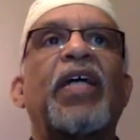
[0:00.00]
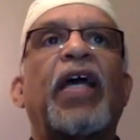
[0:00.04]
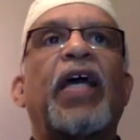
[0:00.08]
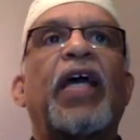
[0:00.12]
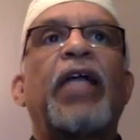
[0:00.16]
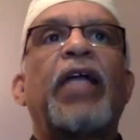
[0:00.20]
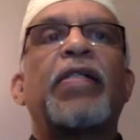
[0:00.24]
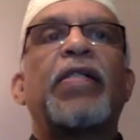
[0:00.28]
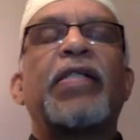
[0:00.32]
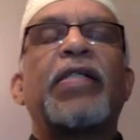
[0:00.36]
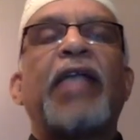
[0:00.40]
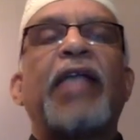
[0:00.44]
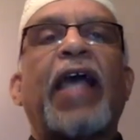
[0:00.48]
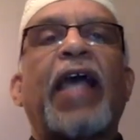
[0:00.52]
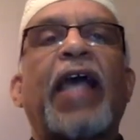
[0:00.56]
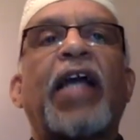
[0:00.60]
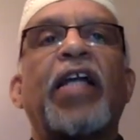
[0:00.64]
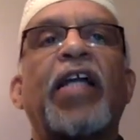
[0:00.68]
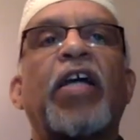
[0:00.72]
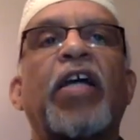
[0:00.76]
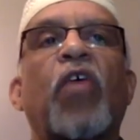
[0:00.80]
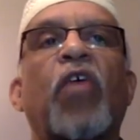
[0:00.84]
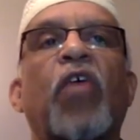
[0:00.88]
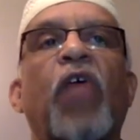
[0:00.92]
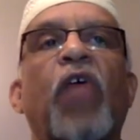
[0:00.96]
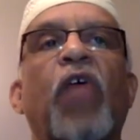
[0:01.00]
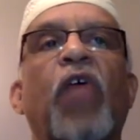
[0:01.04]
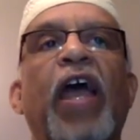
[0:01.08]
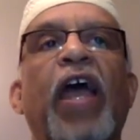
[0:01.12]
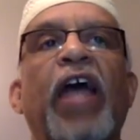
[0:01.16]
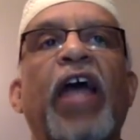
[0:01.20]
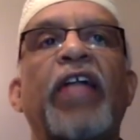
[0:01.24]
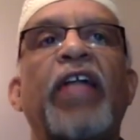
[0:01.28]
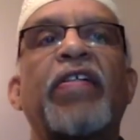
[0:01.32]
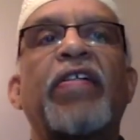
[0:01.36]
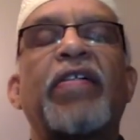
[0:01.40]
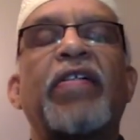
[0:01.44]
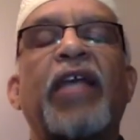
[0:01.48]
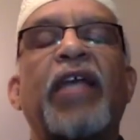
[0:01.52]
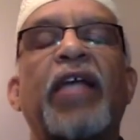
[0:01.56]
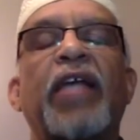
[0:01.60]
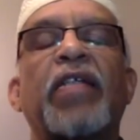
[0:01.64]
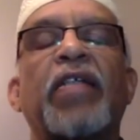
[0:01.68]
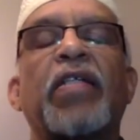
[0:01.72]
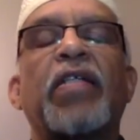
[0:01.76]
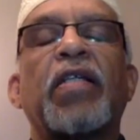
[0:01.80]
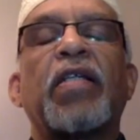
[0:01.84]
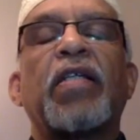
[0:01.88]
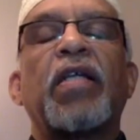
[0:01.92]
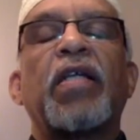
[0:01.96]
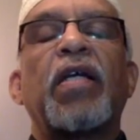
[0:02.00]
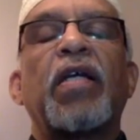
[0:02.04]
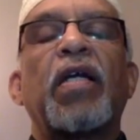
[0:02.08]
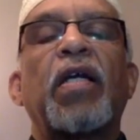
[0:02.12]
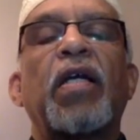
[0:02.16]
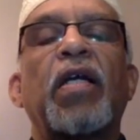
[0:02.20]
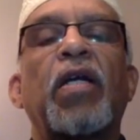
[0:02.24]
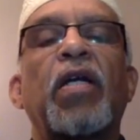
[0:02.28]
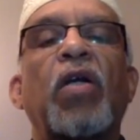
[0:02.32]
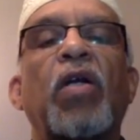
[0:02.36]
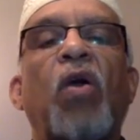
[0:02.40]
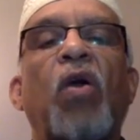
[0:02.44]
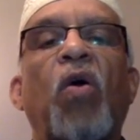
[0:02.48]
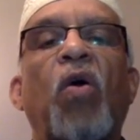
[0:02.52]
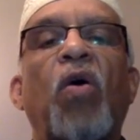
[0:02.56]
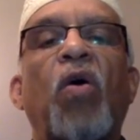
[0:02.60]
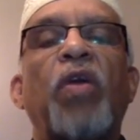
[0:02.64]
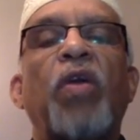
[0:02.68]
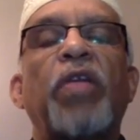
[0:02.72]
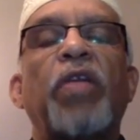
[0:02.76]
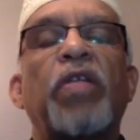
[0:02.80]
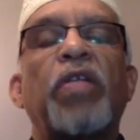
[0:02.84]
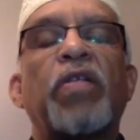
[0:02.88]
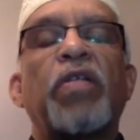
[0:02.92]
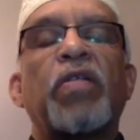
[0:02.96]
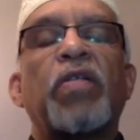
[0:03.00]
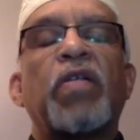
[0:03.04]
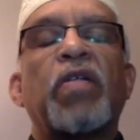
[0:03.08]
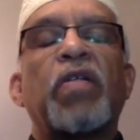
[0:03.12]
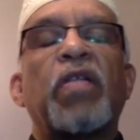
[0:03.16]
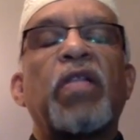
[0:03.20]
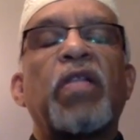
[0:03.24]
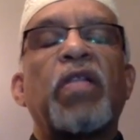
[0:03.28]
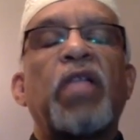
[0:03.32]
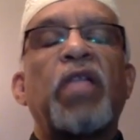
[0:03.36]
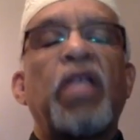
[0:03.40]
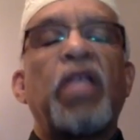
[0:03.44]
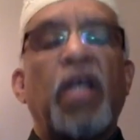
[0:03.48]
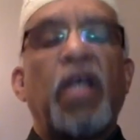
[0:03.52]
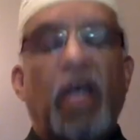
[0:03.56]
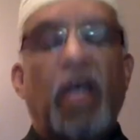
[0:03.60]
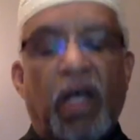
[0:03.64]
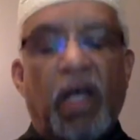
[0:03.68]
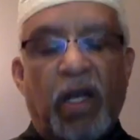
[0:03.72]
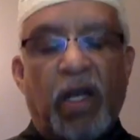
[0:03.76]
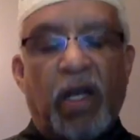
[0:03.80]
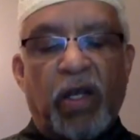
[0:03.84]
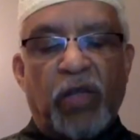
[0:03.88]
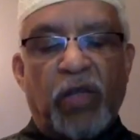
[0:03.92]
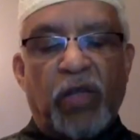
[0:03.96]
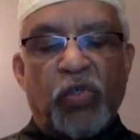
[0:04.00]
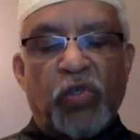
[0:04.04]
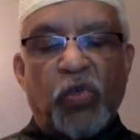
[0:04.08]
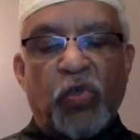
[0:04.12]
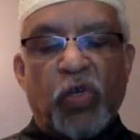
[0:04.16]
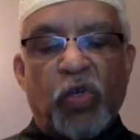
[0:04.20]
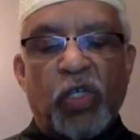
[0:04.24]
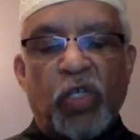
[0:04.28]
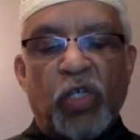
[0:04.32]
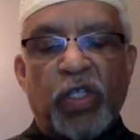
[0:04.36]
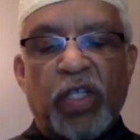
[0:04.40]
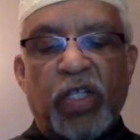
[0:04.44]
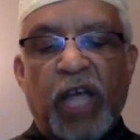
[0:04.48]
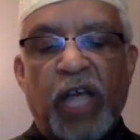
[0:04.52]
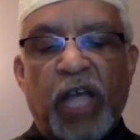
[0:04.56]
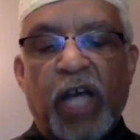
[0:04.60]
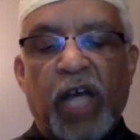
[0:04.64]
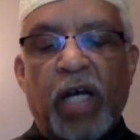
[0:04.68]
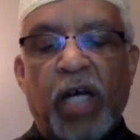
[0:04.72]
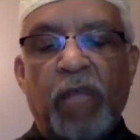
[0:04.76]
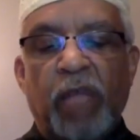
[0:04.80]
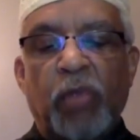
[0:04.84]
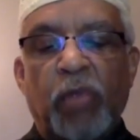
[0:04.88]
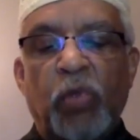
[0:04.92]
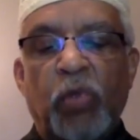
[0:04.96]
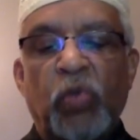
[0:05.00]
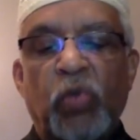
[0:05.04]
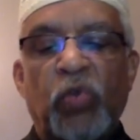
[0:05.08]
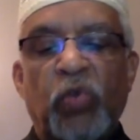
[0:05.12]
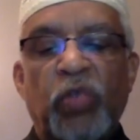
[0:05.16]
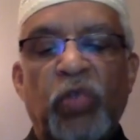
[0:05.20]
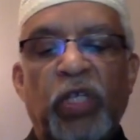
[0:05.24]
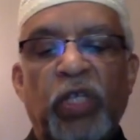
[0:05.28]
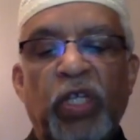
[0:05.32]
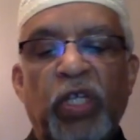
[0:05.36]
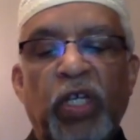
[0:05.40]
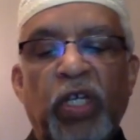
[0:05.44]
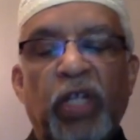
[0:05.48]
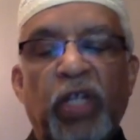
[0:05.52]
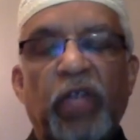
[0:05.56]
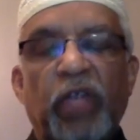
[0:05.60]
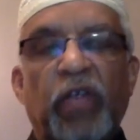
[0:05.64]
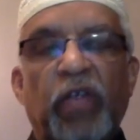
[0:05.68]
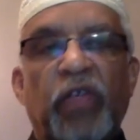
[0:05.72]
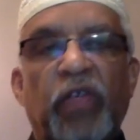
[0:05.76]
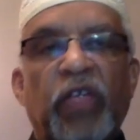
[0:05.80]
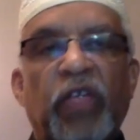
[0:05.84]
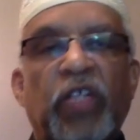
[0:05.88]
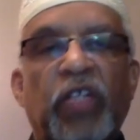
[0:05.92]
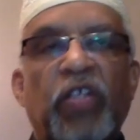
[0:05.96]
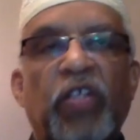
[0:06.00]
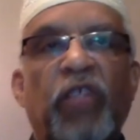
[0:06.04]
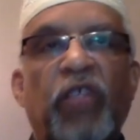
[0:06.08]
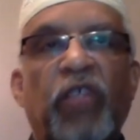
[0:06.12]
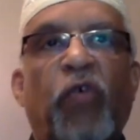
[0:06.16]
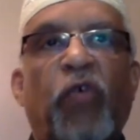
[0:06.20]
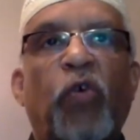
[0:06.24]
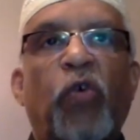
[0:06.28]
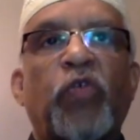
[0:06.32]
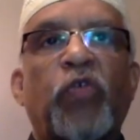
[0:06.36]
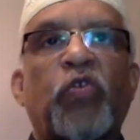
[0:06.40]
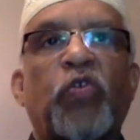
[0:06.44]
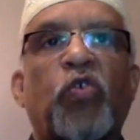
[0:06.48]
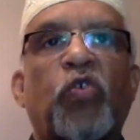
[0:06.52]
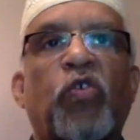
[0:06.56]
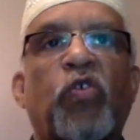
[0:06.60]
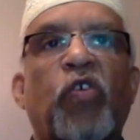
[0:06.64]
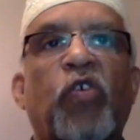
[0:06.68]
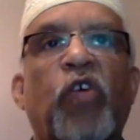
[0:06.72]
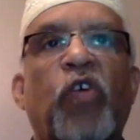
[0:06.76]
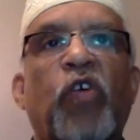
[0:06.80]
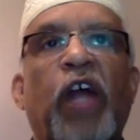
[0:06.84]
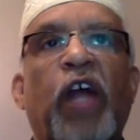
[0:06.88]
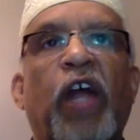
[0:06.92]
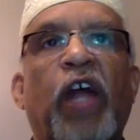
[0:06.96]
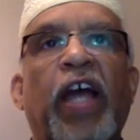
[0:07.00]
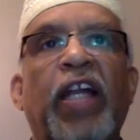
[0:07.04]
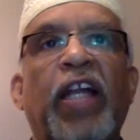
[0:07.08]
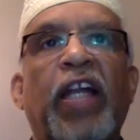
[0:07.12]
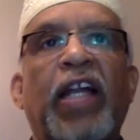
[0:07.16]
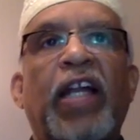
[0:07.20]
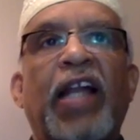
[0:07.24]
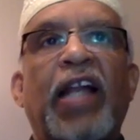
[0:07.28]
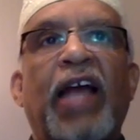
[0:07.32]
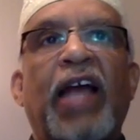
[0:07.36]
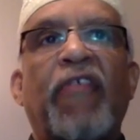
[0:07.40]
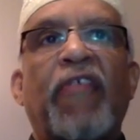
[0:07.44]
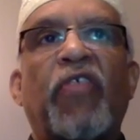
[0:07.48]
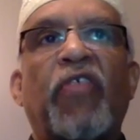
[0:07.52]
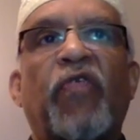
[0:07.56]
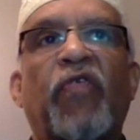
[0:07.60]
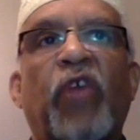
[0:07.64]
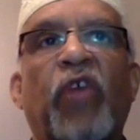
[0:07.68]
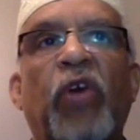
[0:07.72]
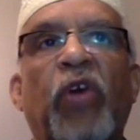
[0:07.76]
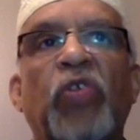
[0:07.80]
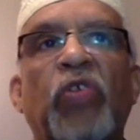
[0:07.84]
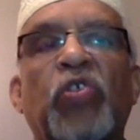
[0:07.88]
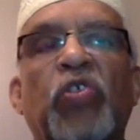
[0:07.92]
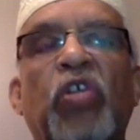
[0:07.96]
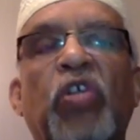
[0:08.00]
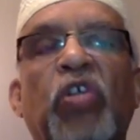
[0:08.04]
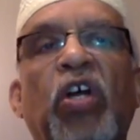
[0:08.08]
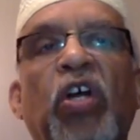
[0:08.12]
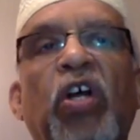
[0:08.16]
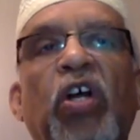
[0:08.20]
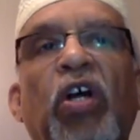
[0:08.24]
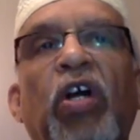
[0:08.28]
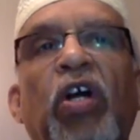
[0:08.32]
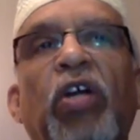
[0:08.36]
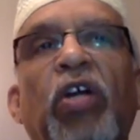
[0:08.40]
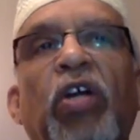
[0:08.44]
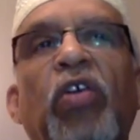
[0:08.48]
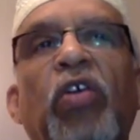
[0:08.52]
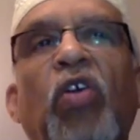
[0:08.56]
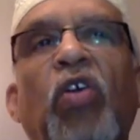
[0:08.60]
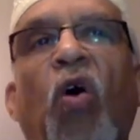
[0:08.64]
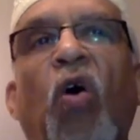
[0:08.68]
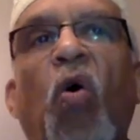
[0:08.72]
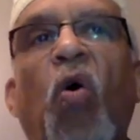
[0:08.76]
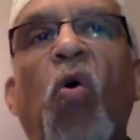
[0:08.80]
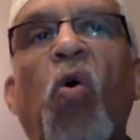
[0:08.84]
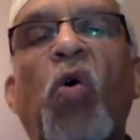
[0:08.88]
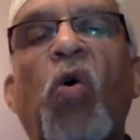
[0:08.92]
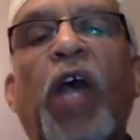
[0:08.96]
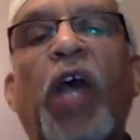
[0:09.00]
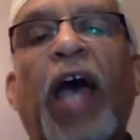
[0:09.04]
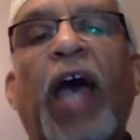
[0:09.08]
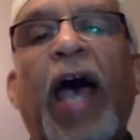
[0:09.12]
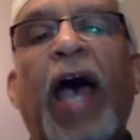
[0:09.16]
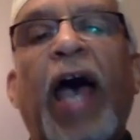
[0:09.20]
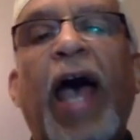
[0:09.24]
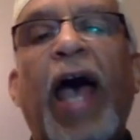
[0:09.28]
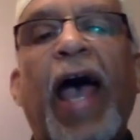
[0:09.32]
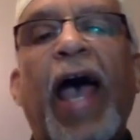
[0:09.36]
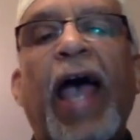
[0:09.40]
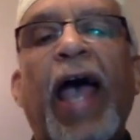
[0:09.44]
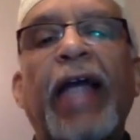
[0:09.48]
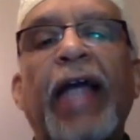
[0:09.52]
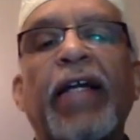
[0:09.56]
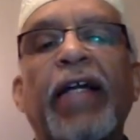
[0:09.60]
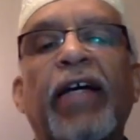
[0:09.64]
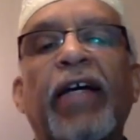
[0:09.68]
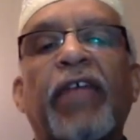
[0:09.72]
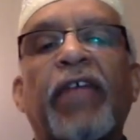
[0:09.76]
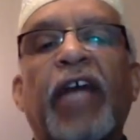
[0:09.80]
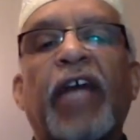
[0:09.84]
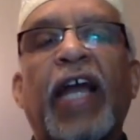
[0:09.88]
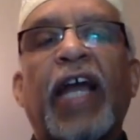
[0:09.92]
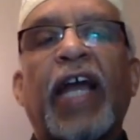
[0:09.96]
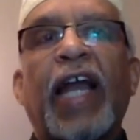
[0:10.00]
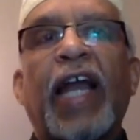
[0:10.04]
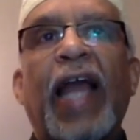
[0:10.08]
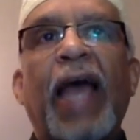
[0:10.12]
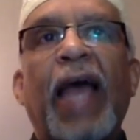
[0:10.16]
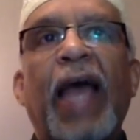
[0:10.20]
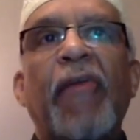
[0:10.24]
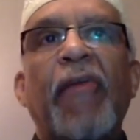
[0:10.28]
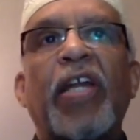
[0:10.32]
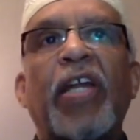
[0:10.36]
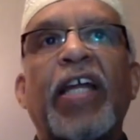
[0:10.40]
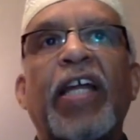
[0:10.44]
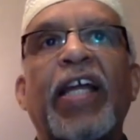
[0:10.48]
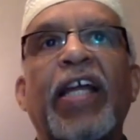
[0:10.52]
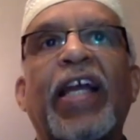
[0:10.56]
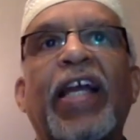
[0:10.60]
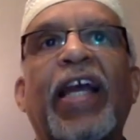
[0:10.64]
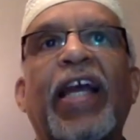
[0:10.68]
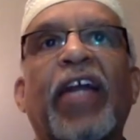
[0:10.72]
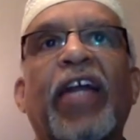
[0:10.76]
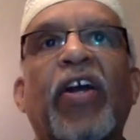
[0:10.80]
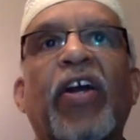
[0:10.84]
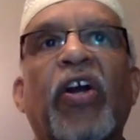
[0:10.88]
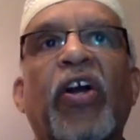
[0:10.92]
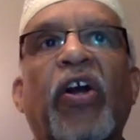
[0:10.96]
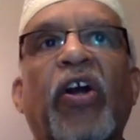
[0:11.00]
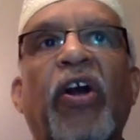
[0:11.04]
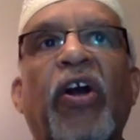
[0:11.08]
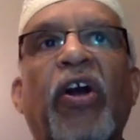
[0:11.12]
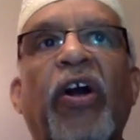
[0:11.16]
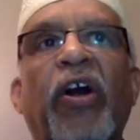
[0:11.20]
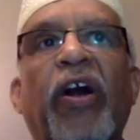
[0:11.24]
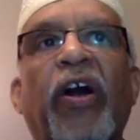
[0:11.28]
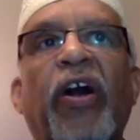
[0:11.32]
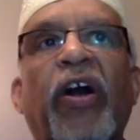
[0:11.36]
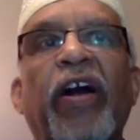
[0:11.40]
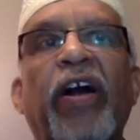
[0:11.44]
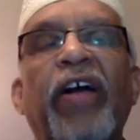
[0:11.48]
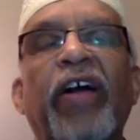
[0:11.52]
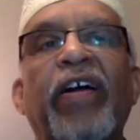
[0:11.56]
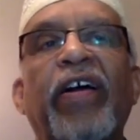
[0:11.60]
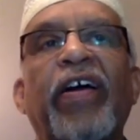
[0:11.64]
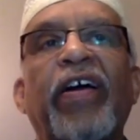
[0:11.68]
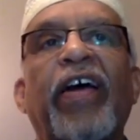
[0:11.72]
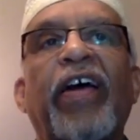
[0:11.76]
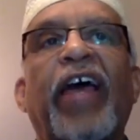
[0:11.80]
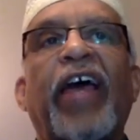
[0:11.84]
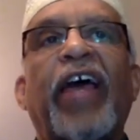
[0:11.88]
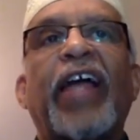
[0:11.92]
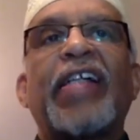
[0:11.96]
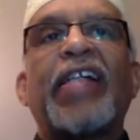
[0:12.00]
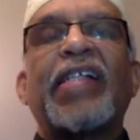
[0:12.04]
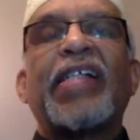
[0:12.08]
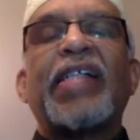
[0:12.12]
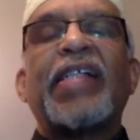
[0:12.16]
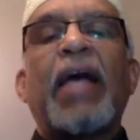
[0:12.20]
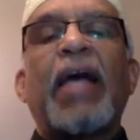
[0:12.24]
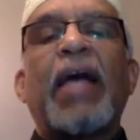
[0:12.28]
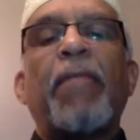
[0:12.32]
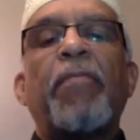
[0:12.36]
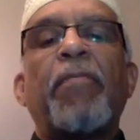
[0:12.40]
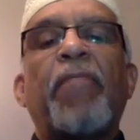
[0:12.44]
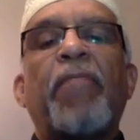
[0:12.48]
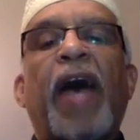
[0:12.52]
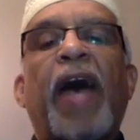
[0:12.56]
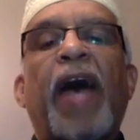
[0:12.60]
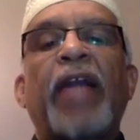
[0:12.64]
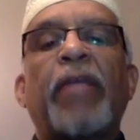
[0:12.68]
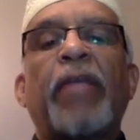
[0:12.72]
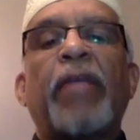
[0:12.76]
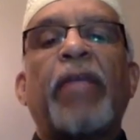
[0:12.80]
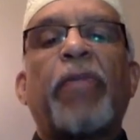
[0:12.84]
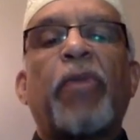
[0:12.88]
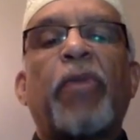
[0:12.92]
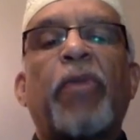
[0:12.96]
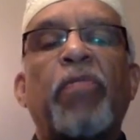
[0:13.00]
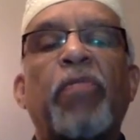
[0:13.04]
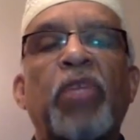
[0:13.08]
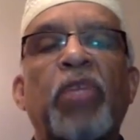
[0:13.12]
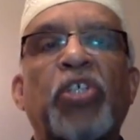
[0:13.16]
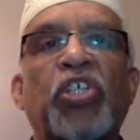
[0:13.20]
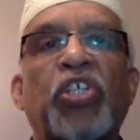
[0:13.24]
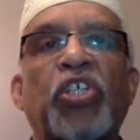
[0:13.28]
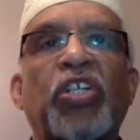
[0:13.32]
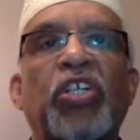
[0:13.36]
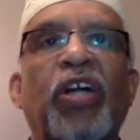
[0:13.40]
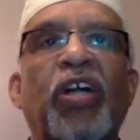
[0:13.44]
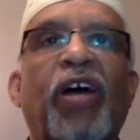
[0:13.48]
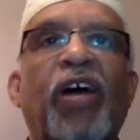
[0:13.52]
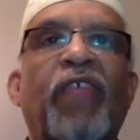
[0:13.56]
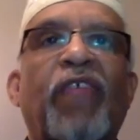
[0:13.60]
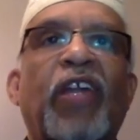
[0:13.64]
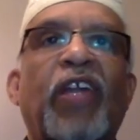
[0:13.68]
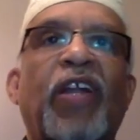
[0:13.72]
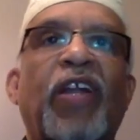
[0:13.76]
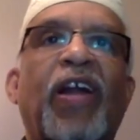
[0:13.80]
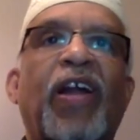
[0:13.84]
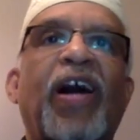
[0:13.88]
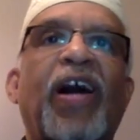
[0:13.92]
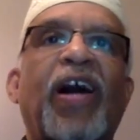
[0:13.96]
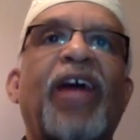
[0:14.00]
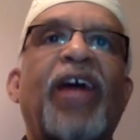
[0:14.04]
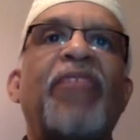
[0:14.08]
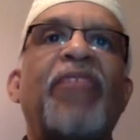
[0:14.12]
And secondly, in Quran, it says, no, this is in the Surah Taghabun, the 64th Surah of Quran, 11th verse, no kind of calamity can occur except by the permission of Allah.